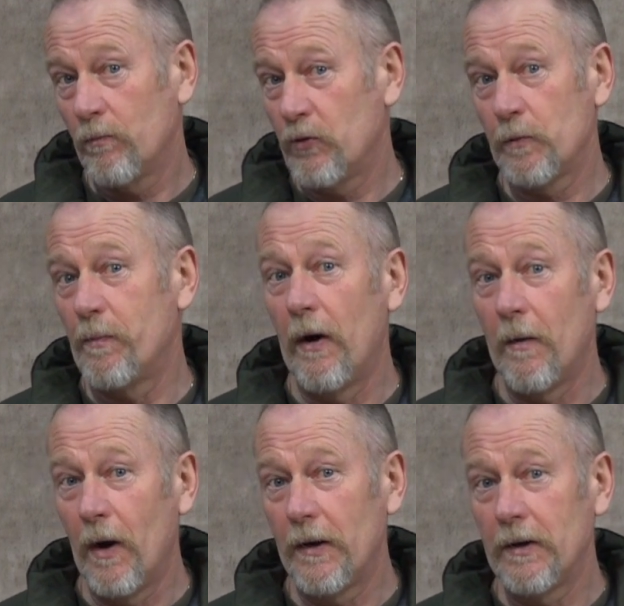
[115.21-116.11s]
Just bear
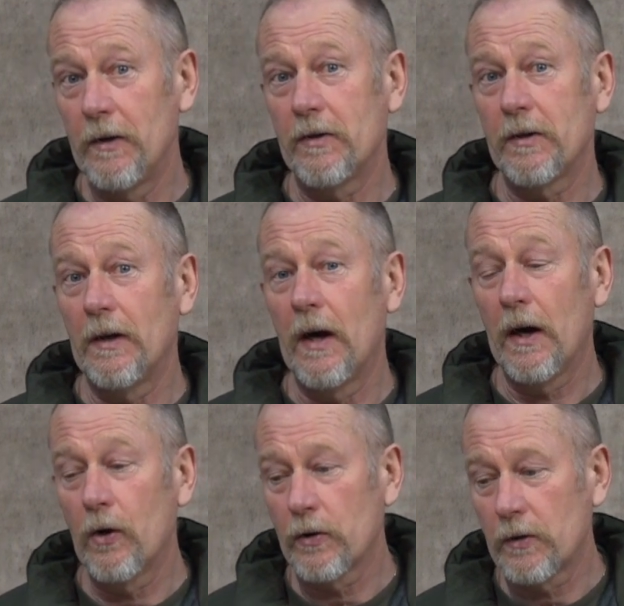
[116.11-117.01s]
in mind you didn't see
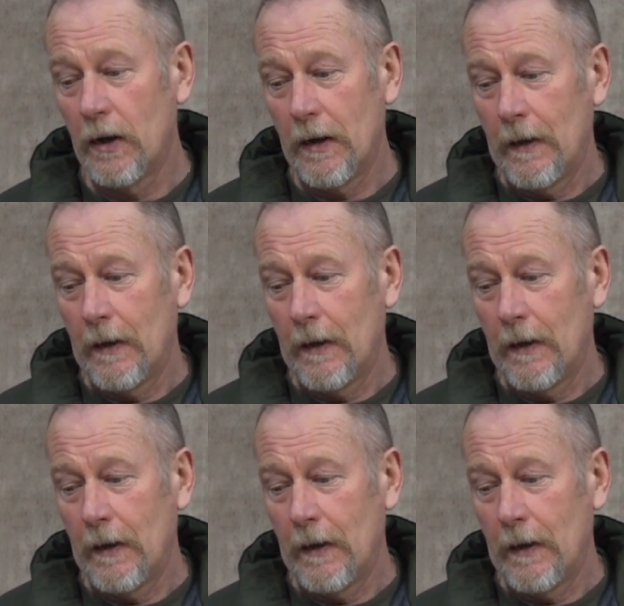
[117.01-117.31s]
that because